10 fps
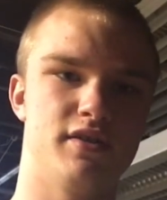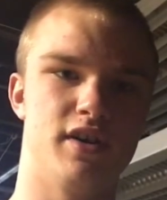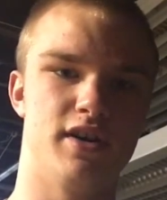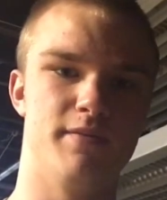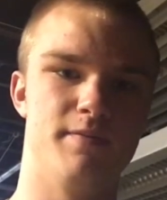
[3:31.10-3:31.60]

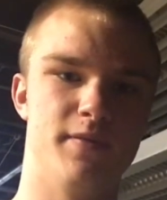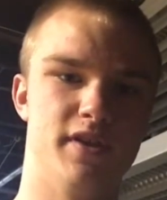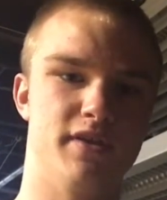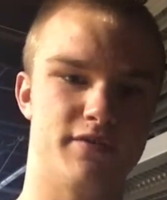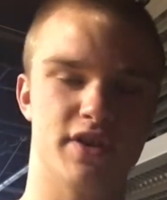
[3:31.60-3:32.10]
in
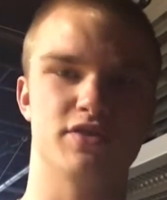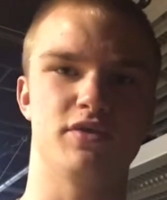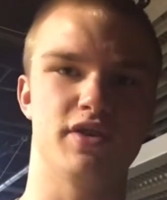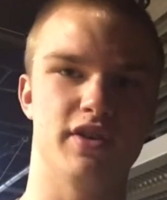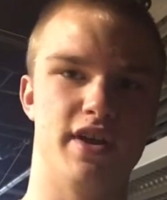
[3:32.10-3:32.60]
the
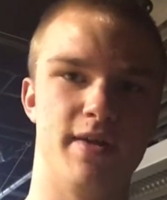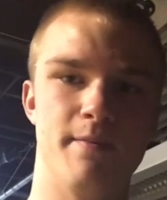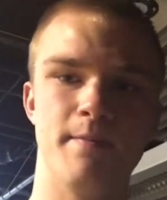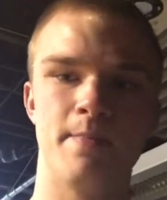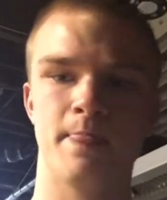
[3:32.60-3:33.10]
freshwater game.
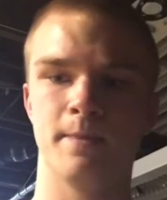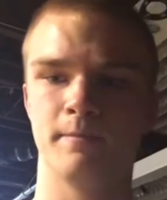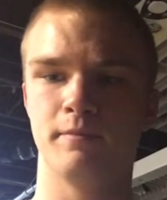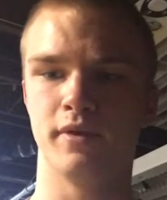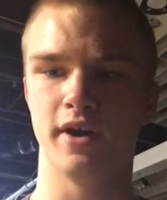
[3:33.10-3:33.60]

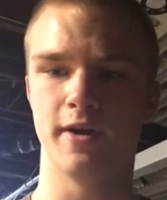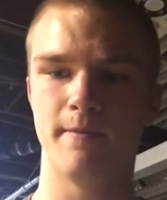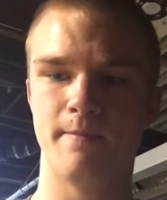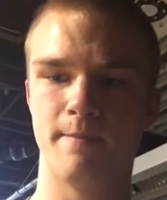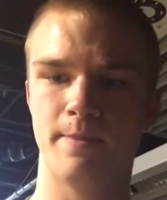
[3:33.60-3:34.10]
But
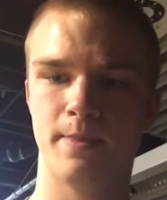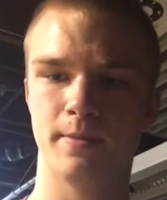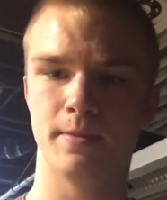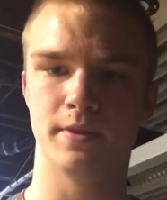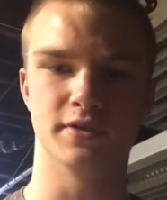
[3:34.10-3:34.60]

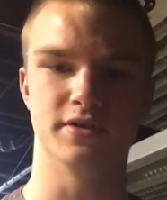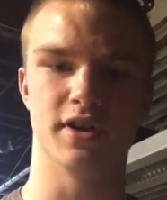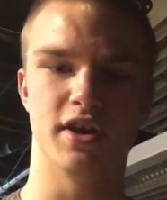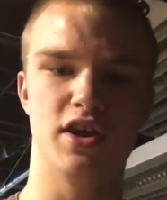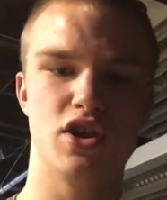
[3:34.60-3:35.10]
there's
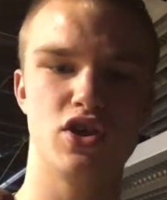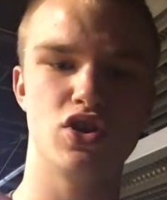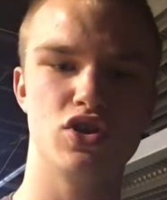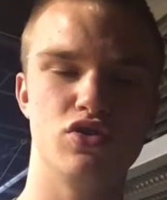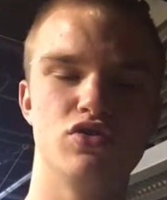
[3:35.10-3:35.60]
a
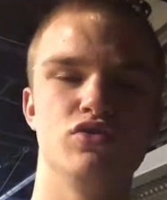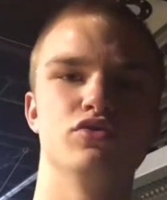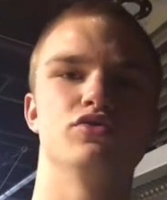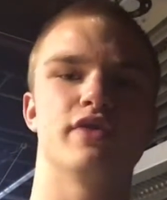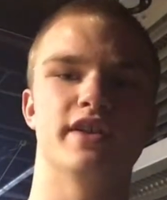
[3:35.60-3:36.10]

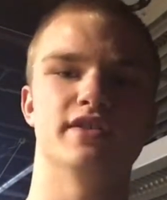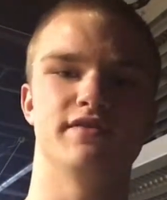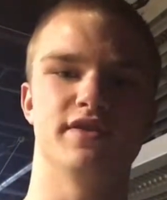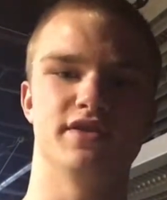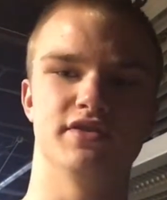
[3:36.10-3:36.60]
huge range of
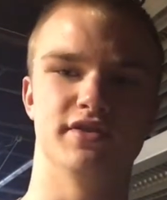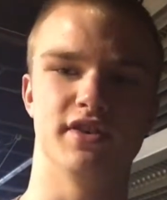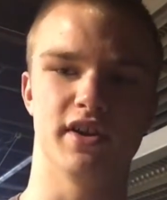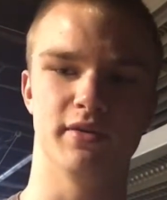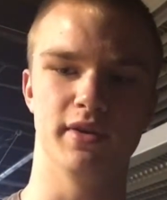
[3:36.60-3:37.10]
fish you can
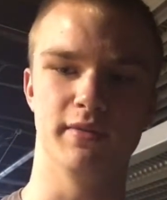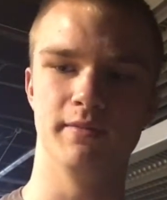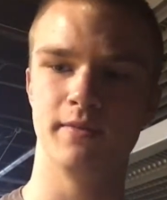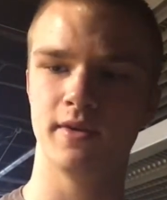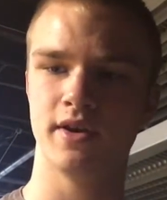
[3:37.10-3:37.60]
target with
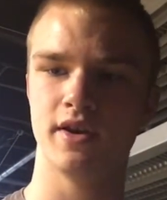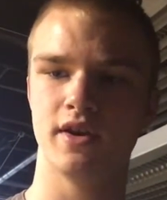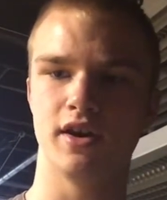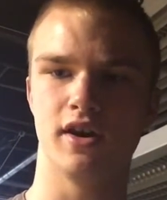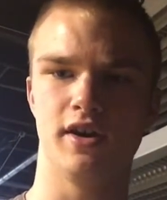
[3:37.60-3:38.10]

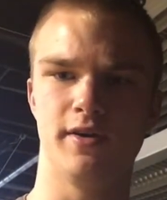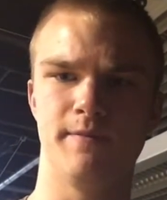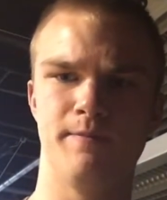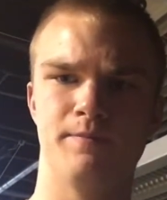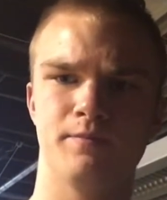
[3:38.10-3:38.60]

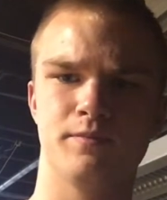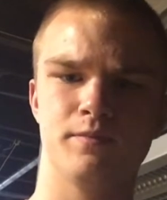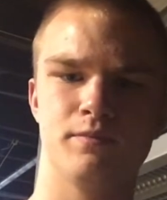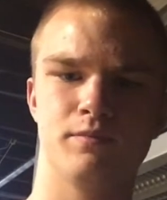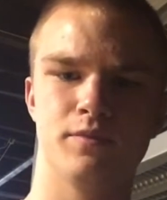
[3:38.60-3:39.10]
them.
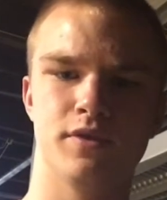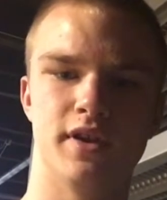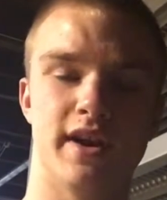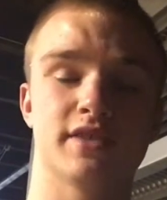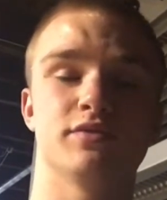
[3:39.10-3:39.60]
The
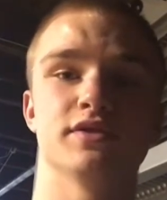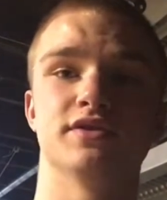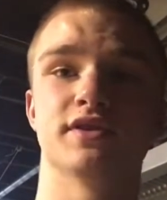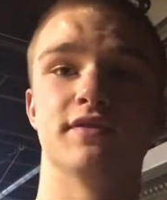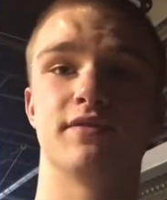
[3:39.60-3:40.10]
next
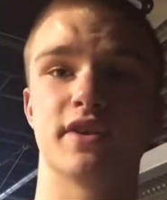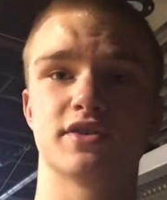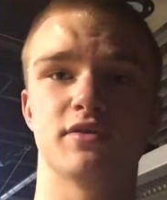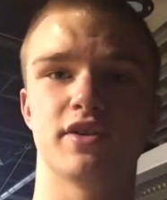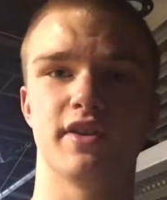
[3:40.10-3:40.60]
ones in
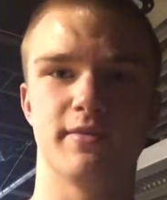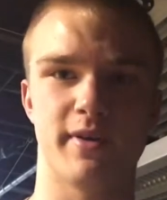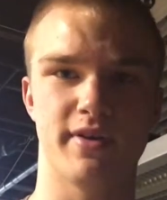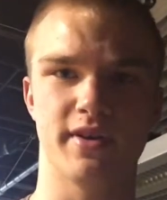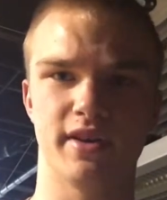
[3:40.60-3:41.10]
freshwater that you
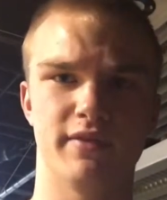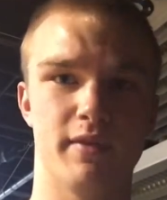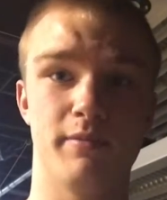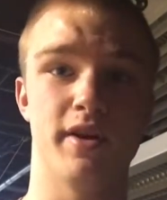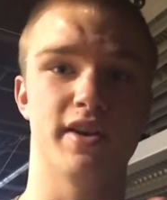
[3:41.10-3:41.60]
probably think of are
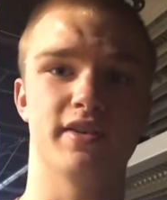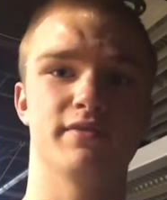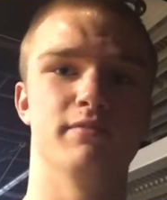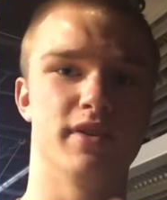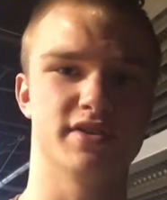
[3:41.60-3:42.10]
pike,
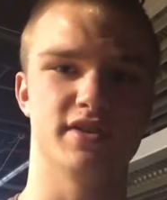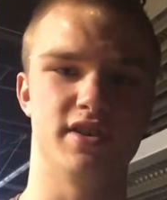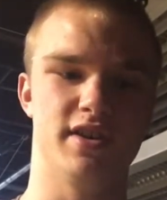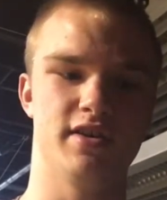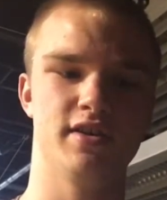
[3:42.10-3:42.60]

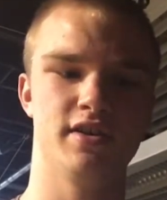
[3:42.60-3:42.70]
muskie,